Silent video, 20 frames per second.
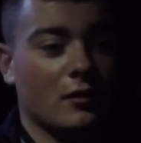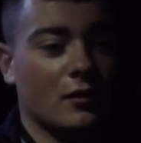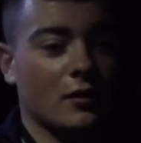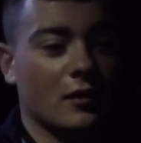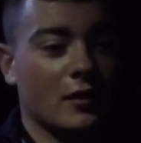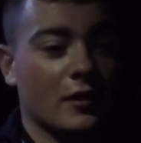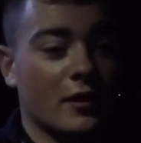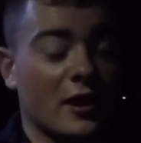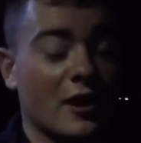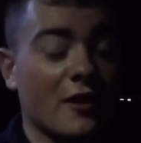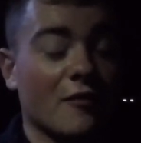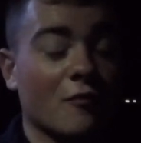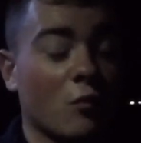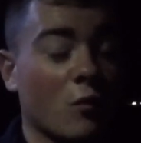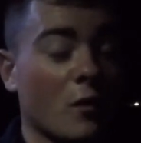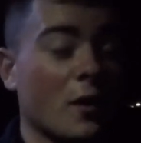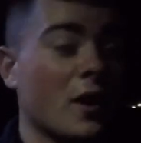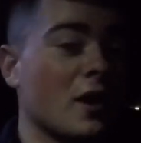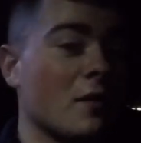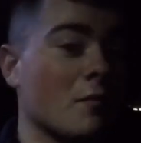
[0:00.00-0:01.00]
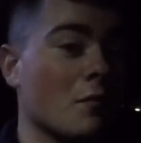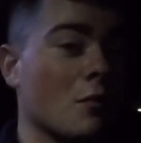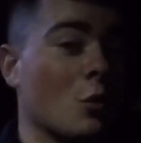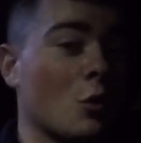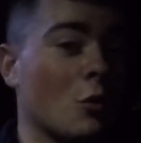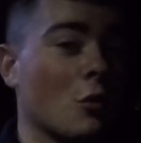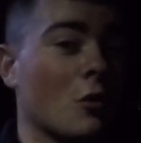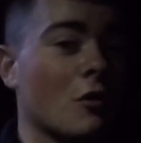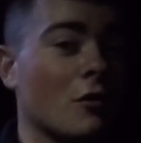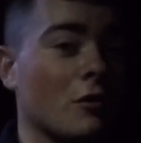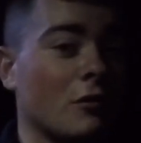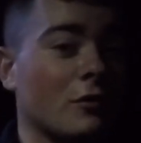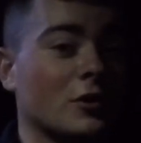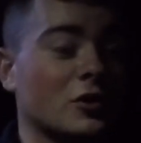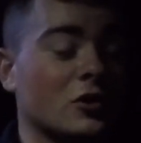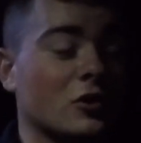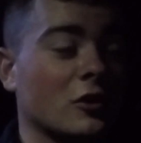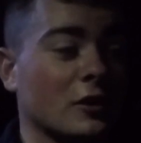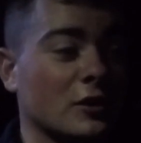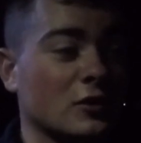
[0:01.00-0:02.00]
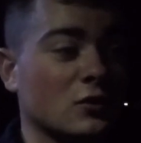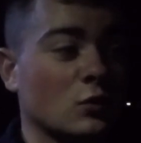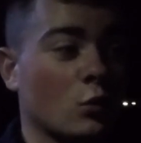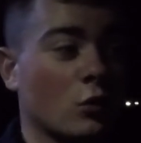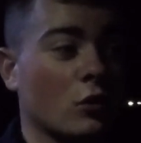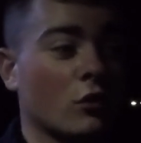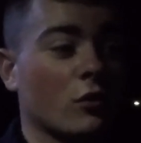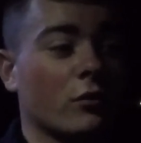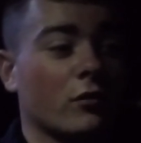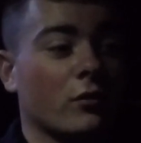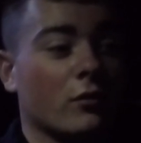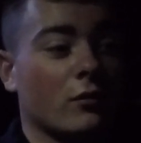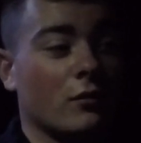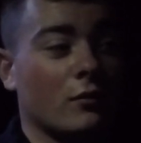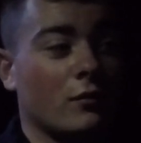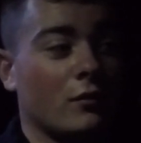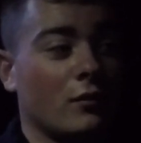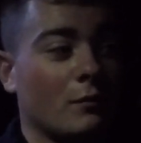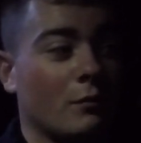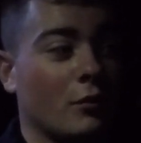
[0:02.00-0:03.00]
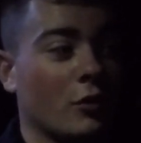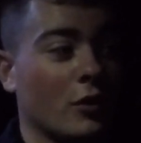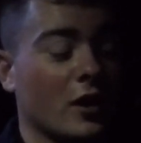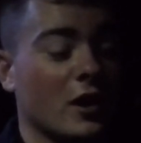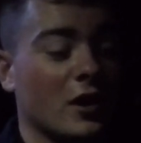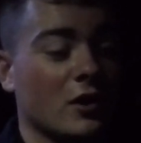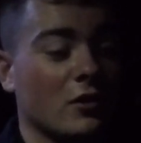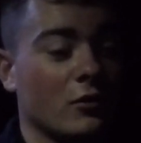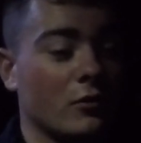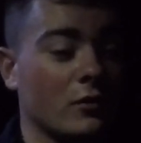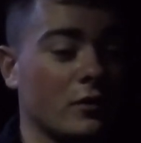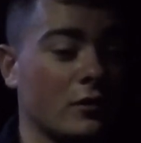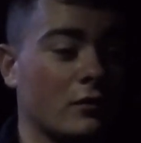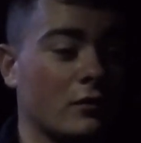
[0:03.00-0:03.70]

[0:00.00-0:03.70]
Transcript: I have way more than this truck is worth put into it,